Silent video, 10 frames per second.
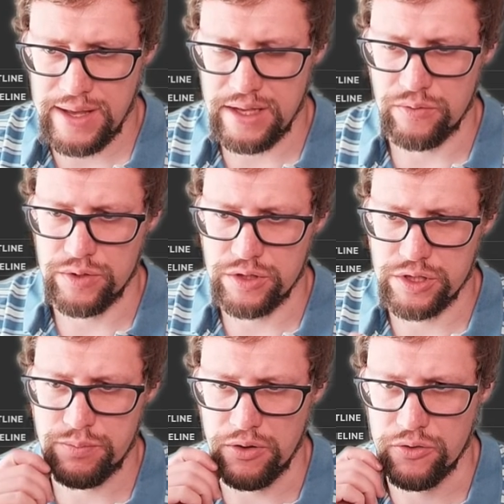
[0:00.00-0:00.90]
and then we
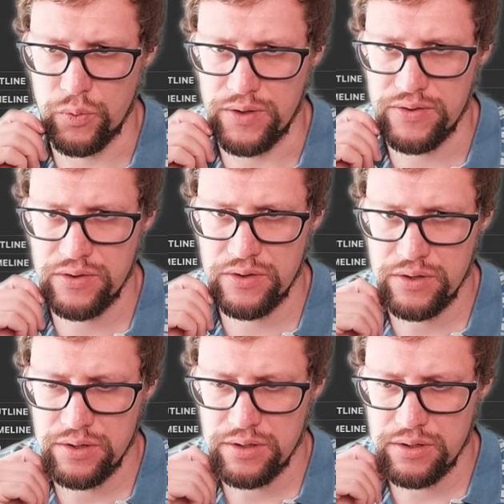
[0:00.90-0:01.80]
respond with
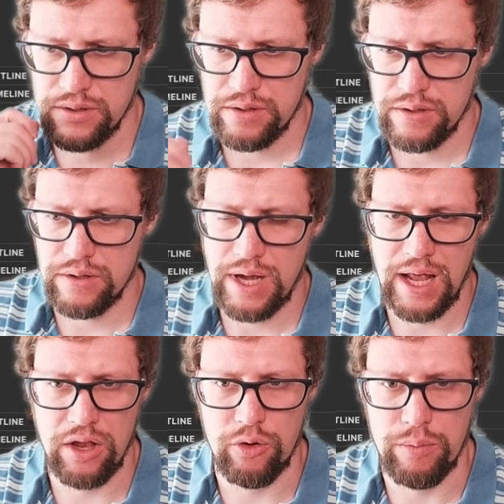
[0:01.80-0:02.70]

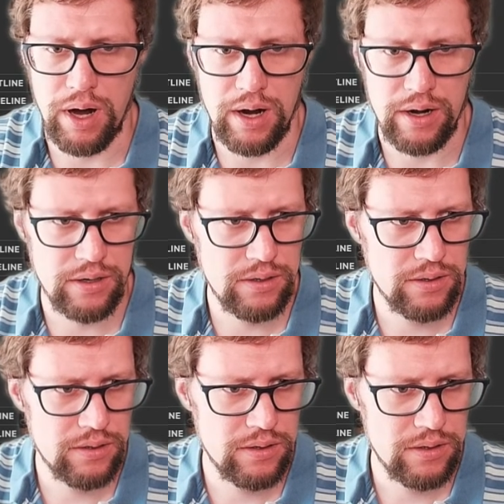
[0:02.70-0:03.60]
hello bar.
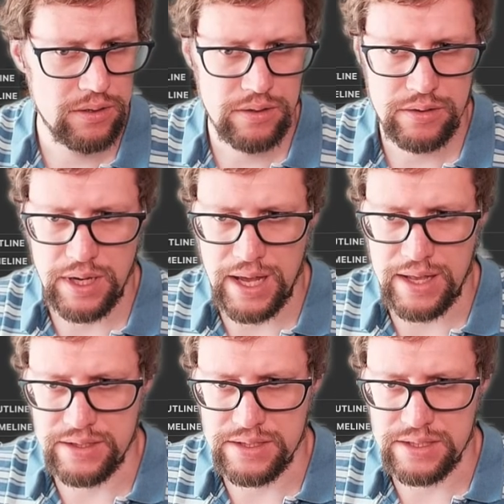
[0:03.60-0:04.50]

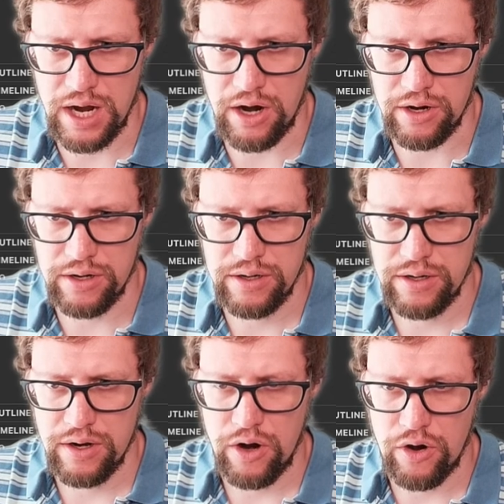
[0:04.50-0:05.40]
And this is our
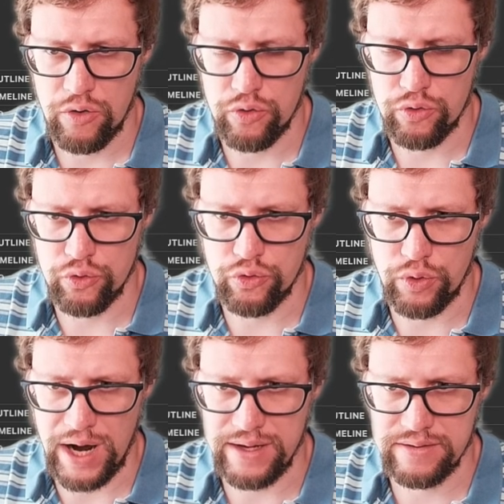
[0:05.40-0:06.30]

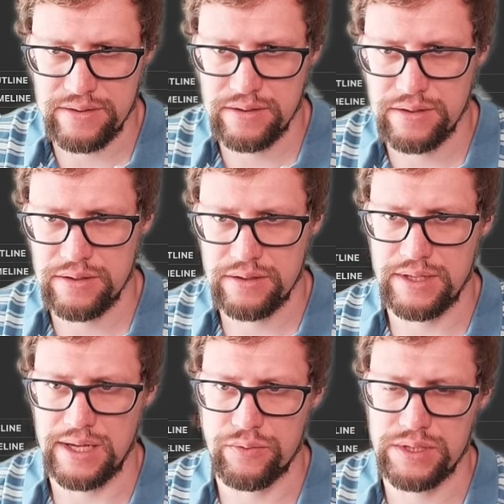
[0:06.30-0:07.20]
write
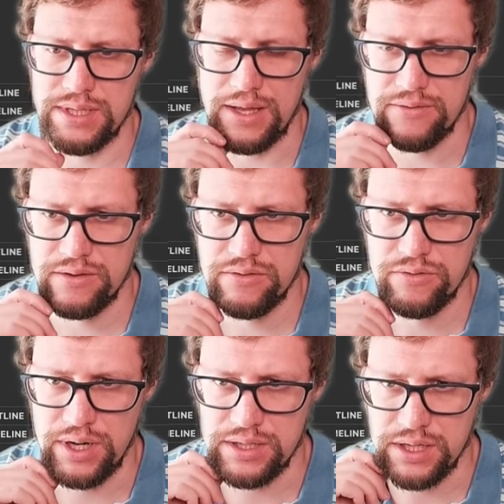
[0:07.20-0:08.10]
that we sent
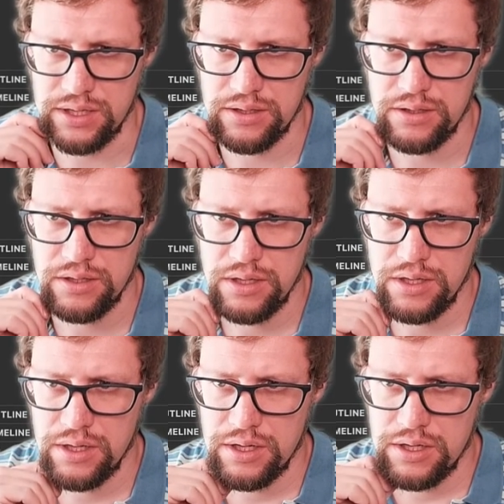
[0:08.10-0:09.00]
right here.
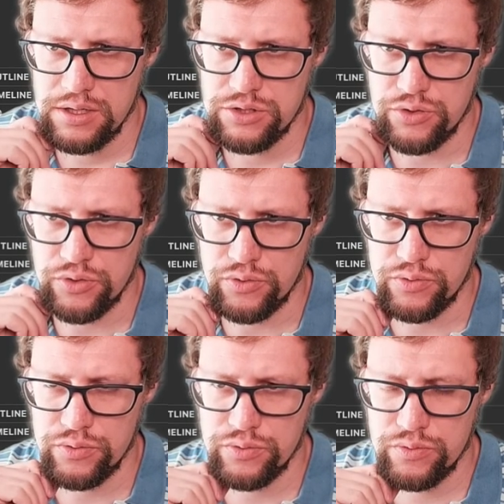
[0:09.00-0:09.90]
So